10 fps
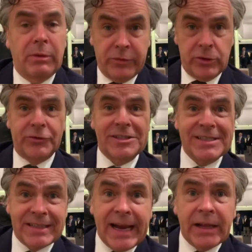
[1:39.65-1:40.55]
but we
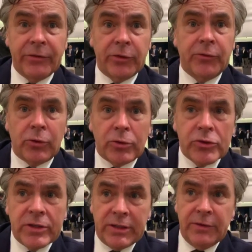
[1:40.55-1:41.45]
understand, of
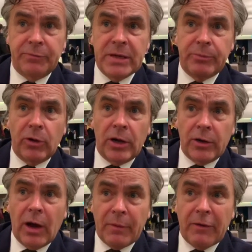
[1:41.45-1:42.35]
course, that if people
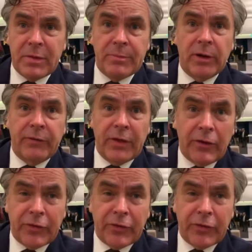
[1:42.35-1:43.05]
are